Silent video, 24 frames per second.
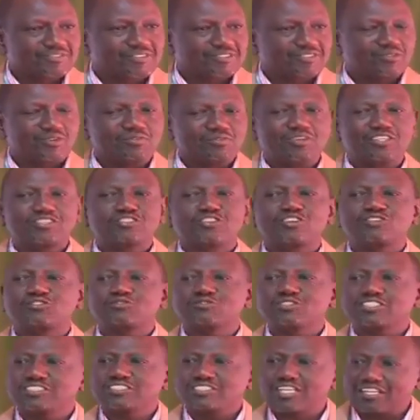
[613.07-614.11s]
We will talk to
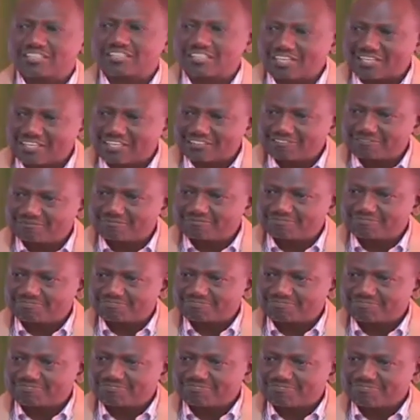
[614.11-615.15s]
each other.
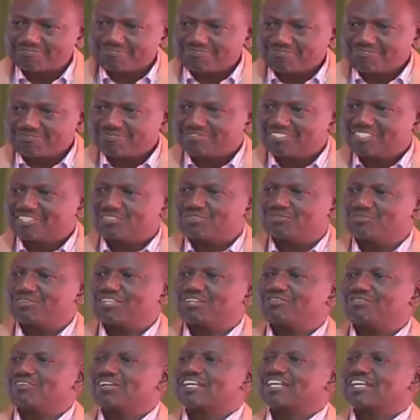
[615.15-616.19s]
We
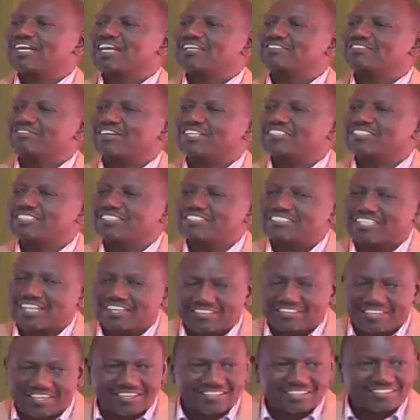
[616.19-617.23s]
will canvass each
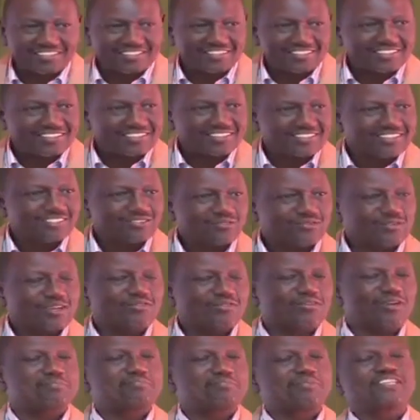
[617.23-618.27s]
other. We
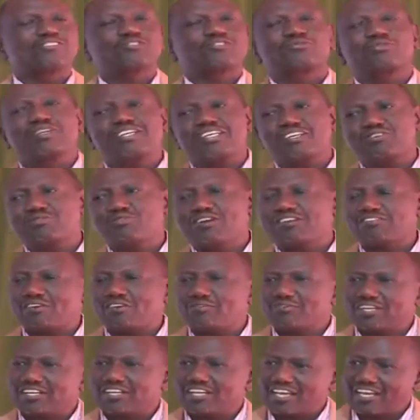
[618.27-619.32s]
will persuade whoever
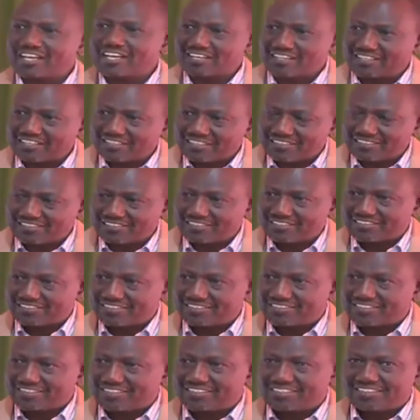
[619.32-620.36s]
we can
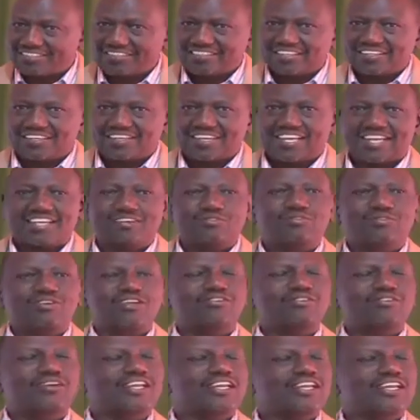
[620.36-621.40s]
and we
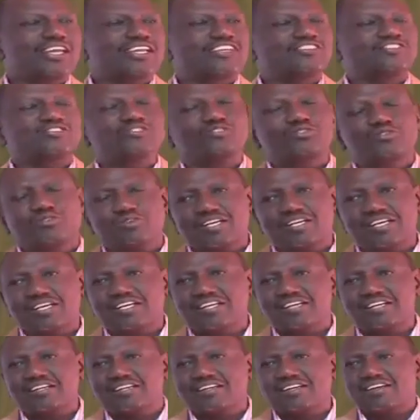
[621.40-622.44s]
will ensure
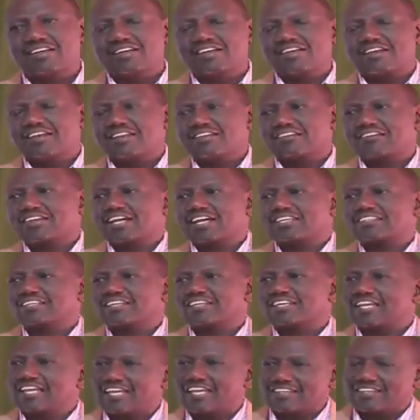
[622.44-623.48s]
that
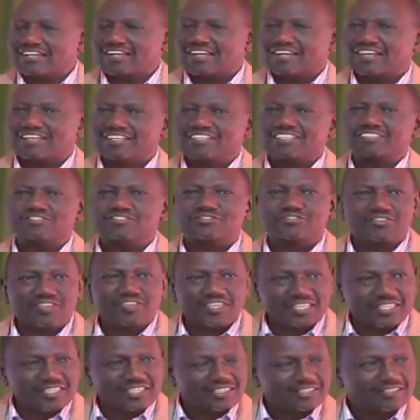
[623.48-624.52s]
Kenya is free.